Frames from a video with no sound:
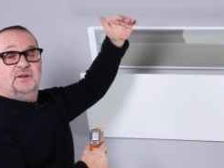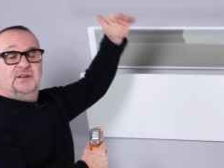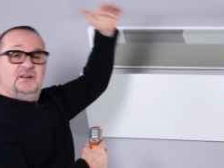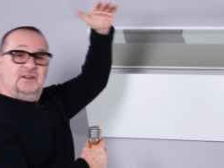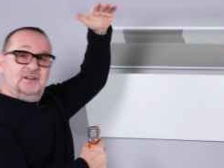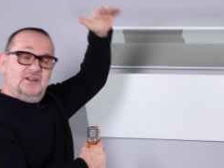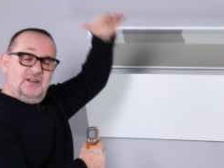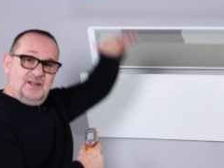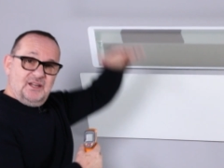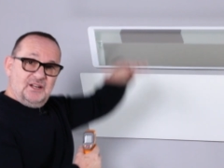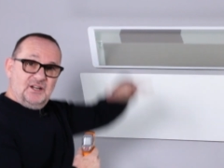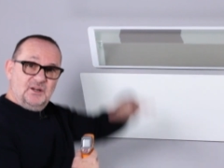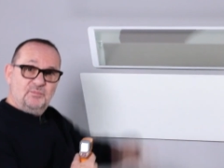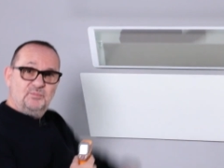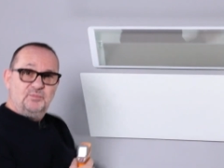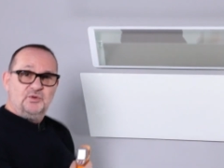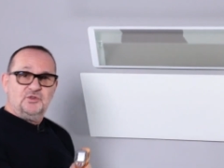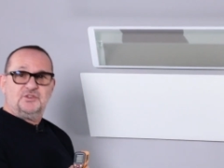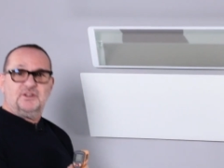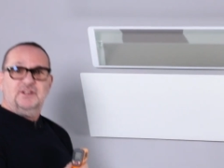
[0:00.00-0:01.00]
me, and it'll
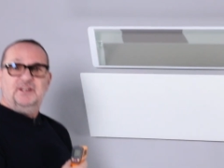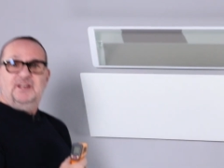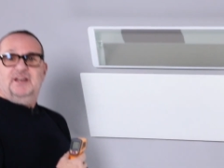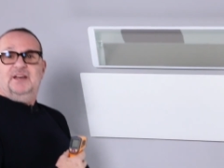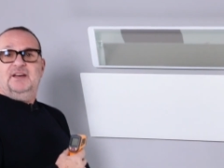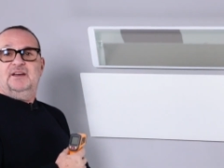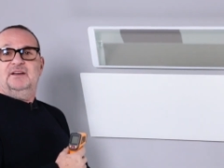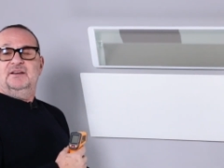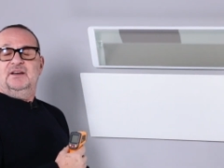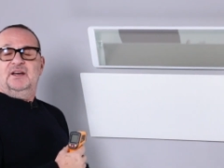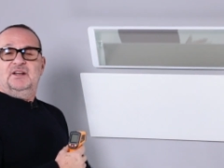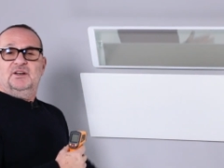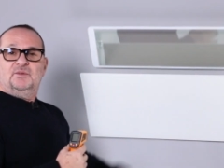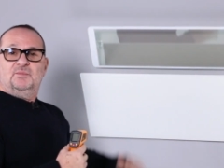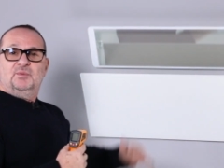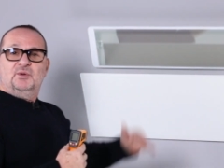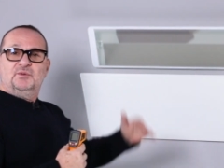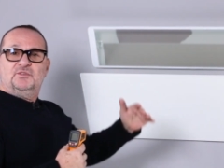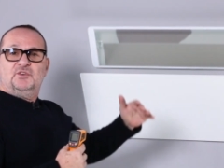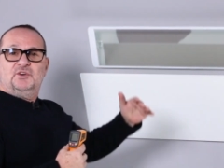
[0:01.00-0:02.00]
push the air,
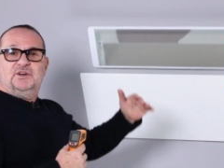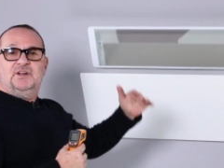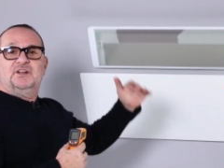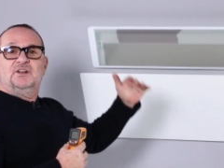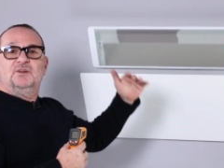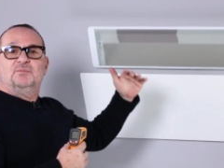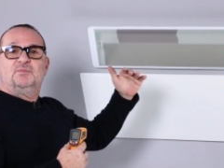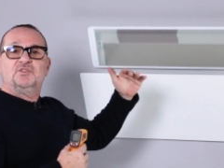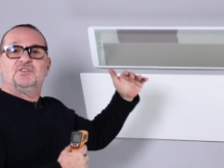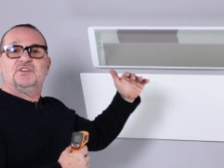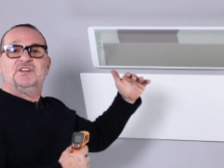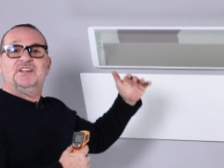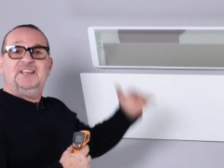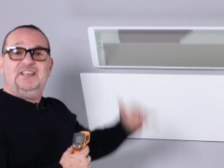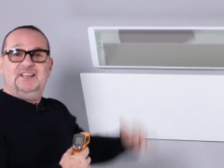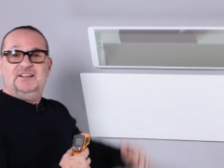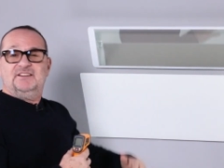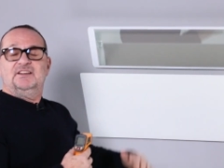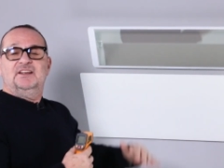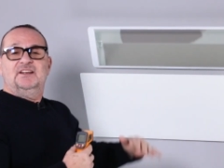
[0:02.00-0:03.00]
sorry, it'll push the
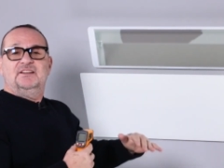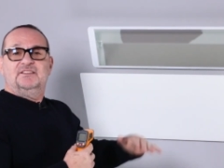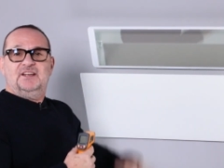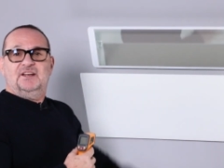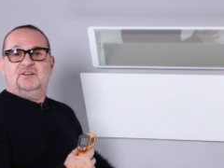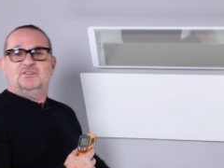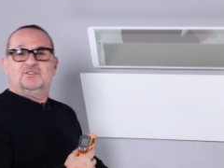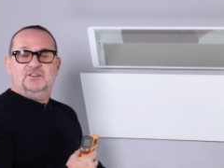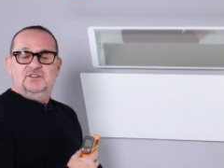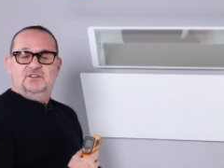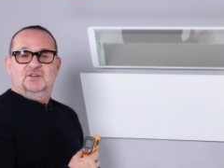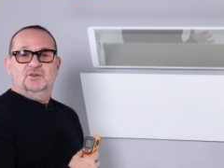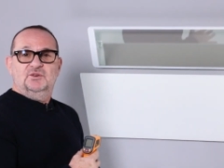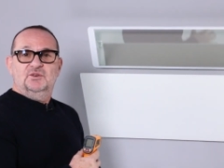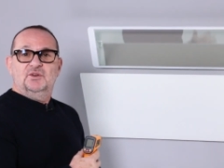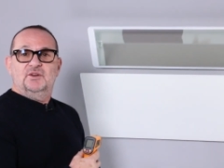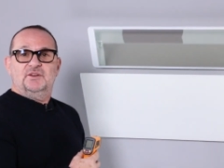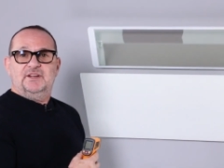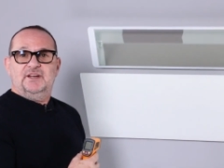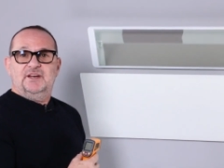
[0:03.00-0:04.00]
heat down to you,
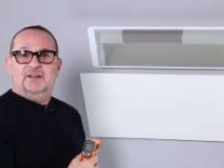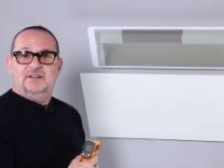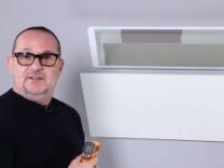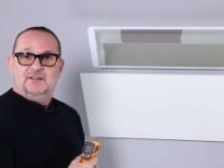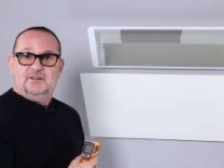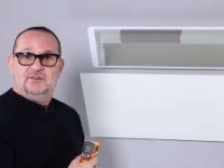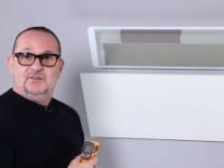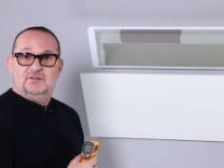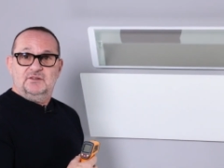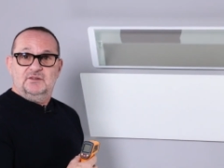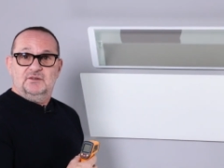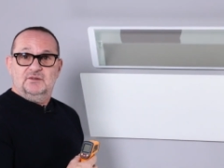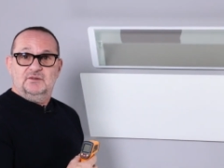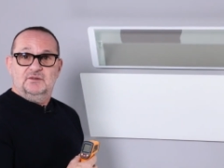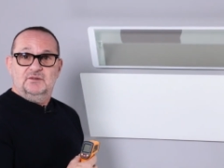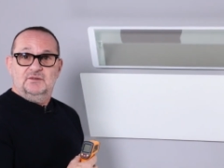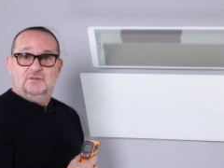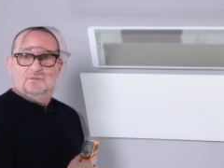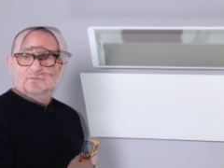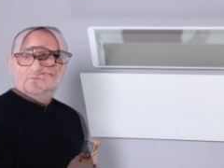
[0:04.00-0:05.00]
not the air down to you.
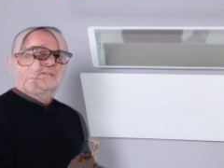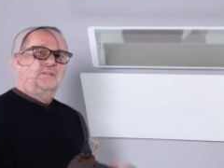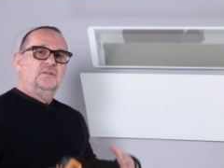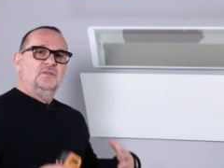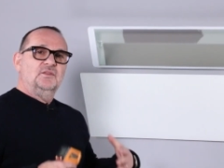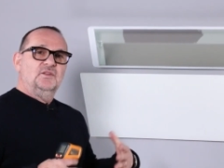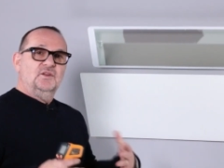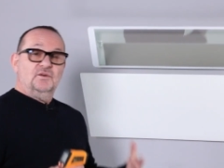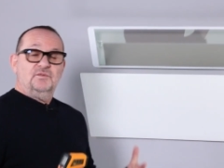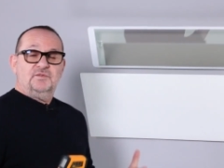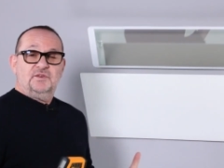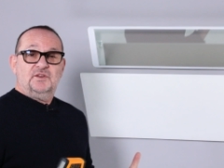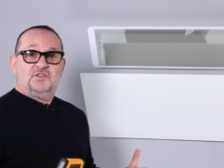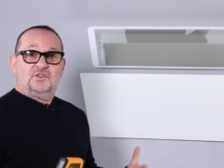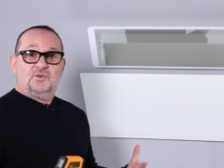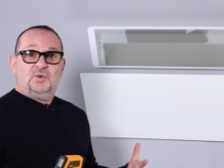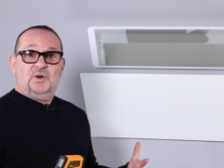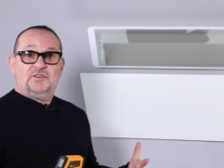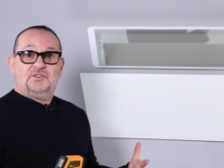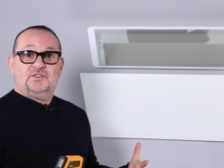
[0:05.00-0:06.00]
The obvious
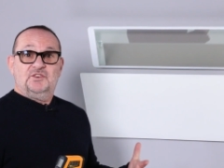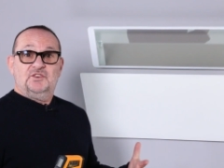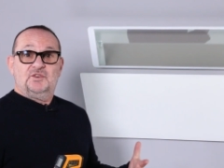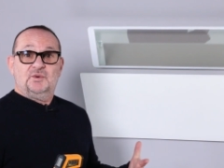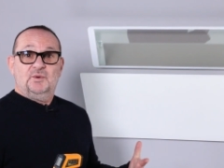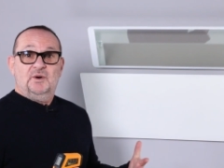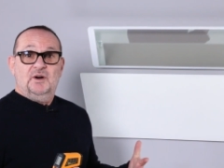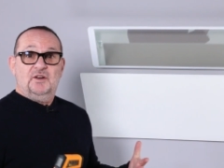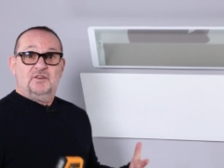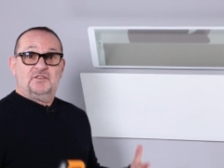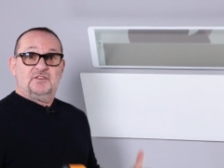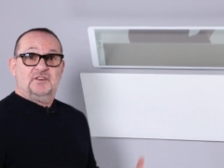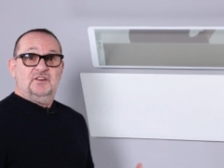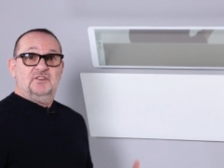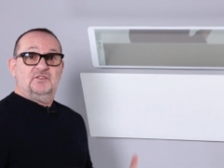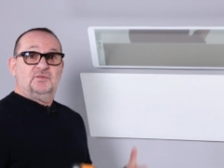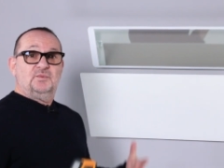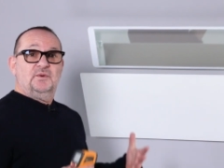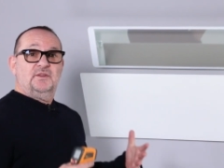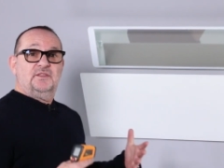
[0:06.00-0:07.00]
question to ask
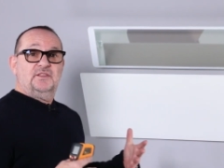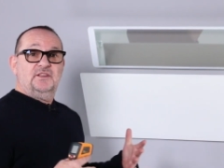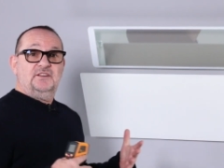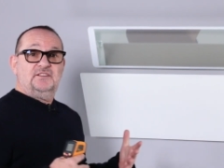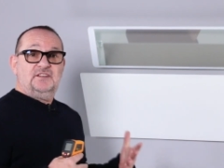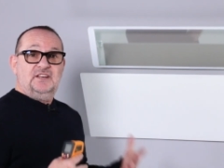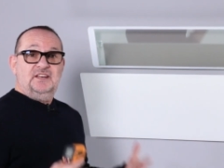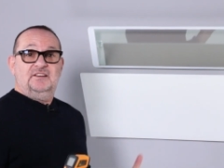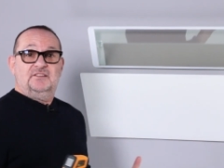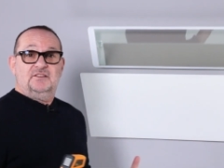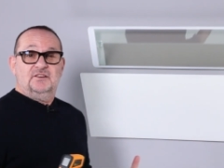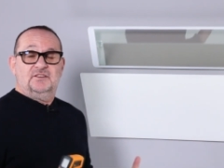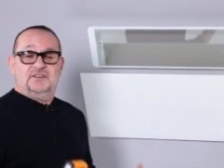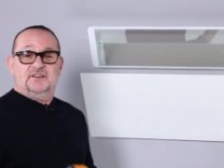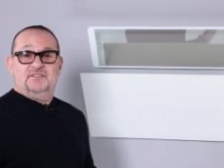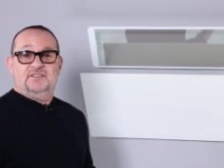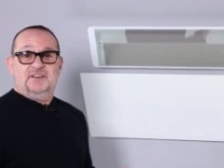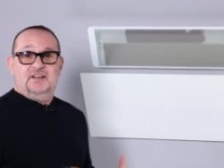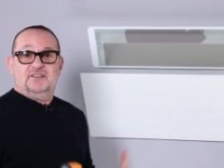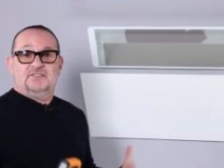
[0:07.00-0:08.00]
is, with these heaters
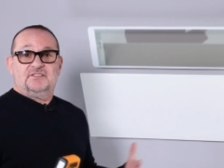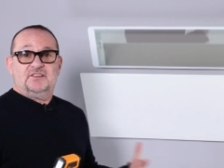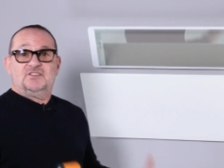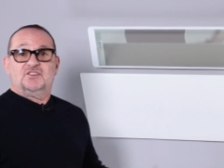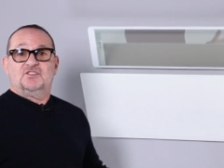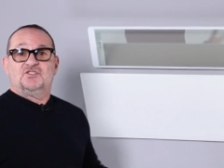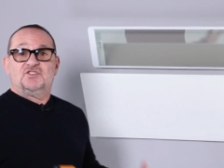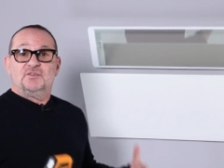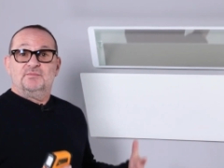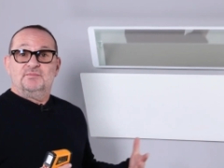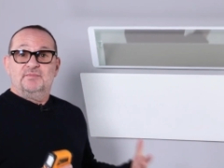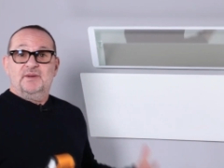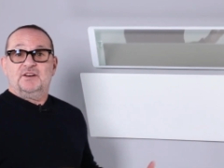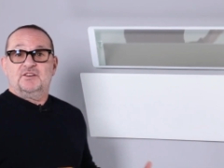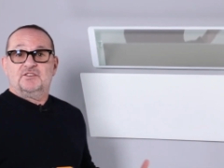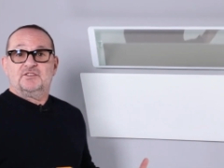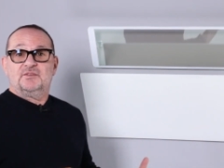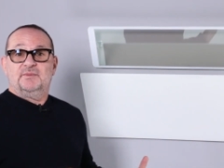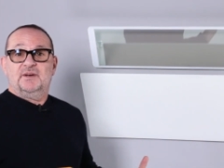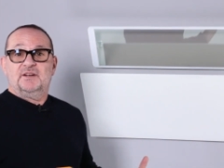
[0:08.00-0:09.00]
giving out such a
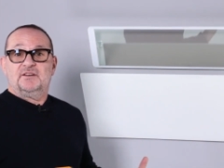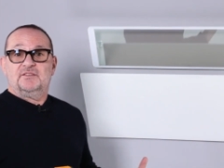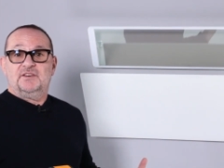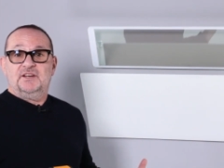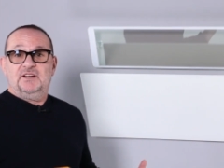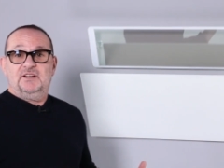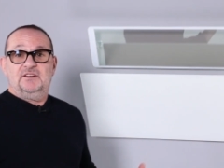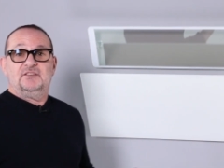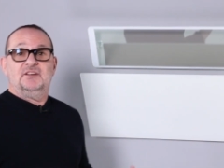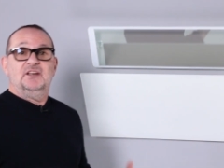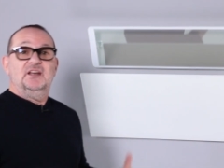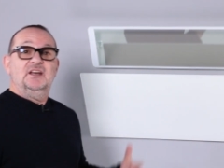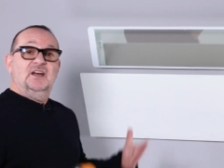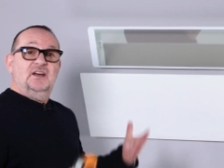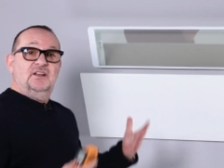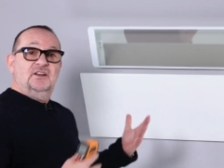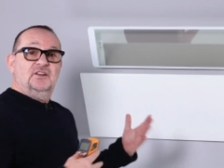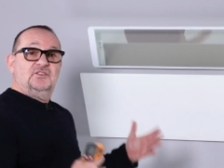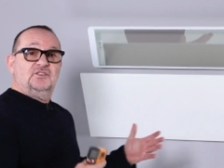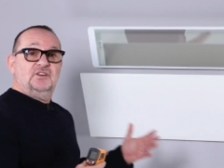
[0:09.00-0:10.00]
tremendous amount of heat
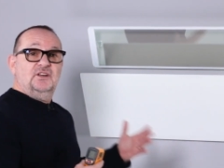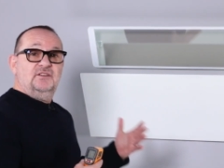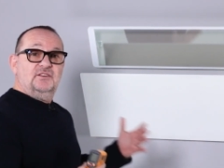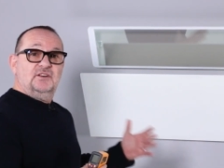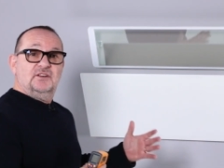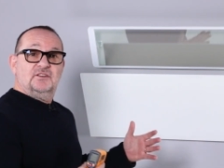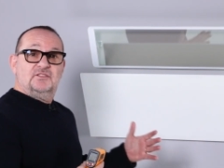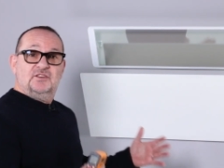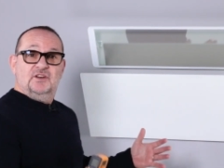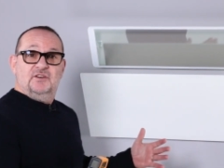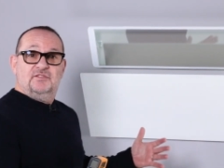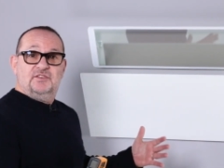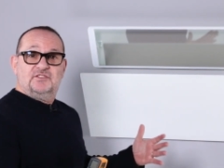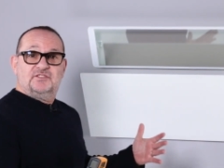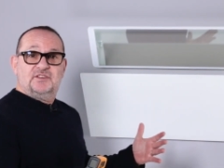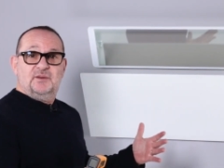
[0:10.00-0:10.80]
and achieving a surface